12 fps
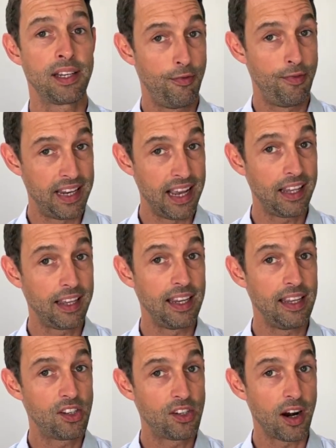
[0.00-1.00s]
Fidelity
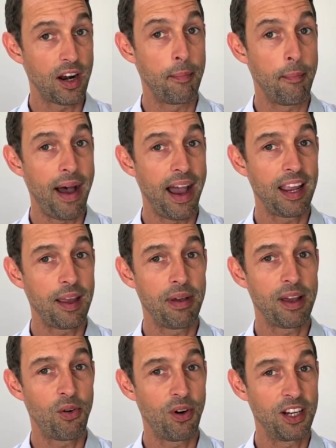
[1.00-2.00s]
started mining
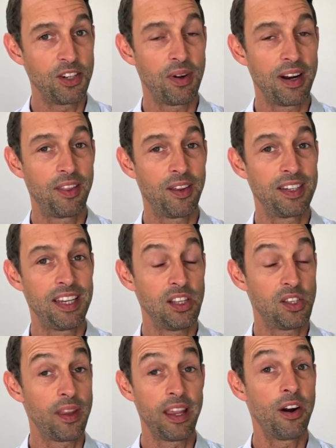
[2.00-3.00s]
Bitcoin in 2013,
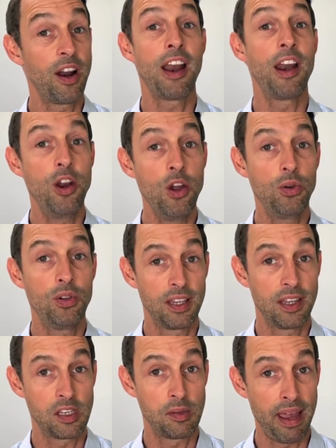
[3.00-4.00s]
so they are not new to the
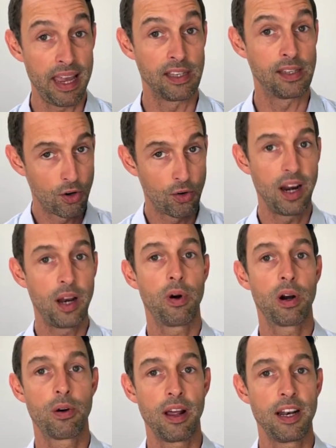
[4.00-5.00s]
space. Credit where
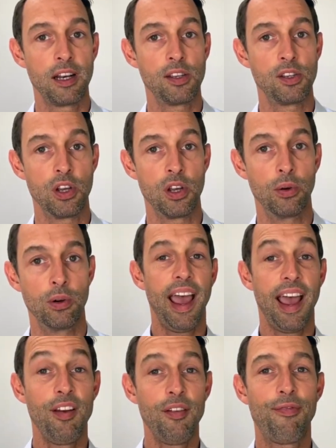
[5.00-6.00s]
credit is due.
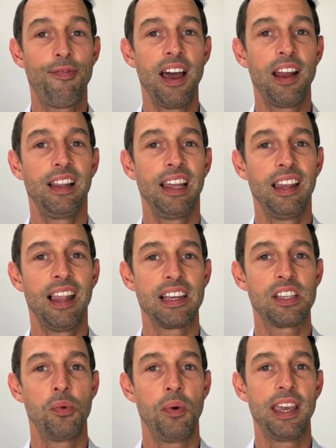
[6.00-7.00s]
And finally,
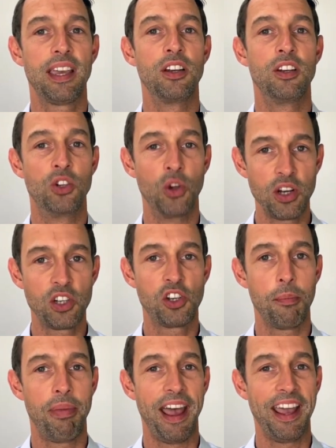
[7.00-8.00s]
last week, Deutsche
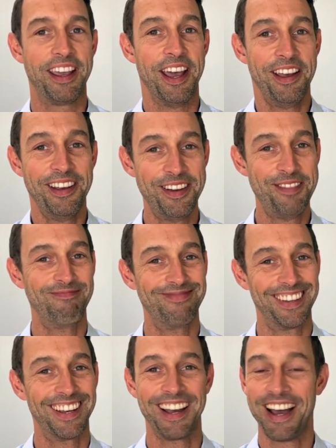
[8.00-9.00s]
Bank,
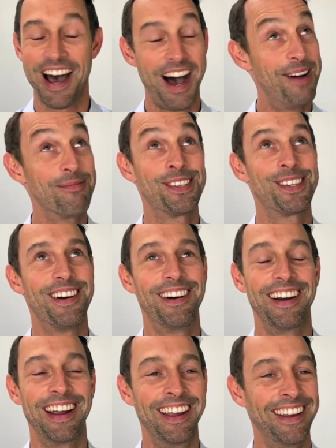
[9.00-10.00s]
I'm sorry.